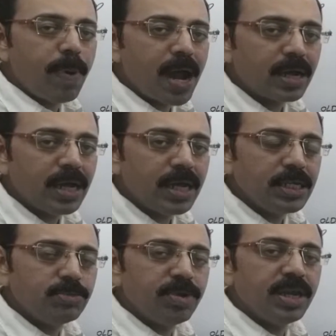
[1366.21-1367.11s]
partner
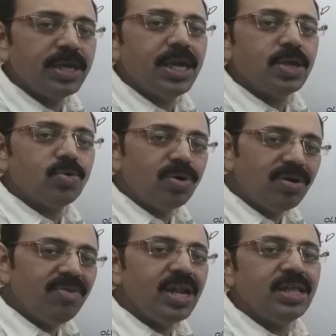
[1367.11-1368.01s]
is bringing
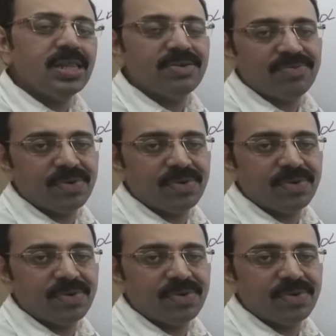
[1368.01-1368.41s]
goodwill in the